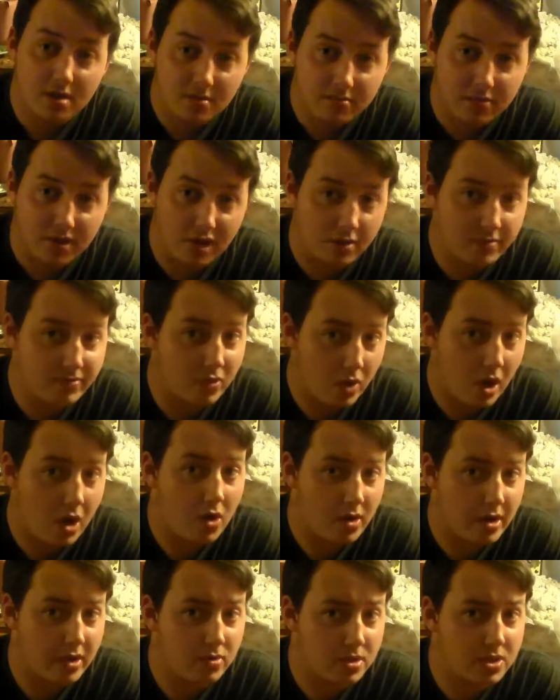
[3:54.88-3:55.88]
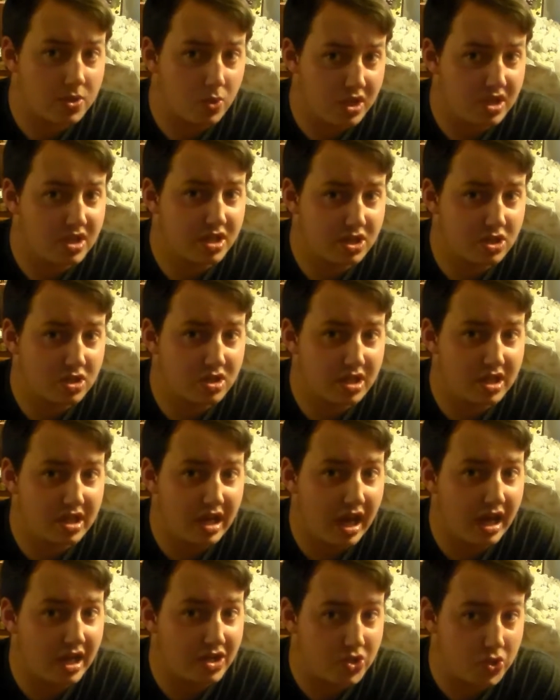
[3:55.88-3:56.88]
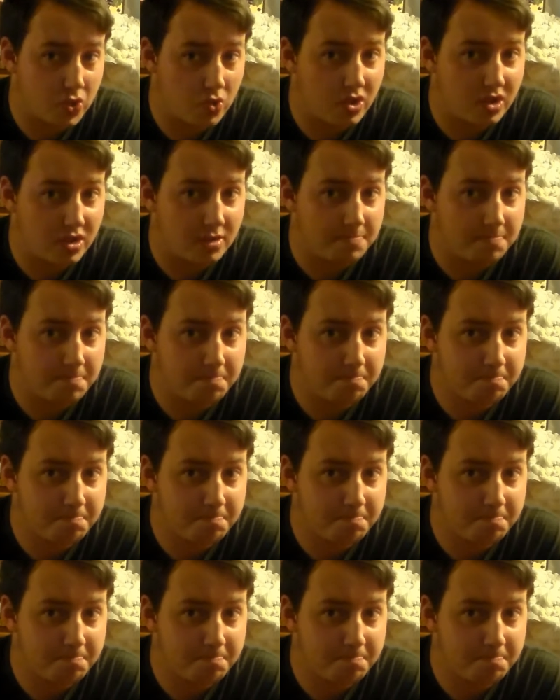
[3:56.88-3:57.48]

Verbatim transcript: But overall, it was really good and I enjoyed it.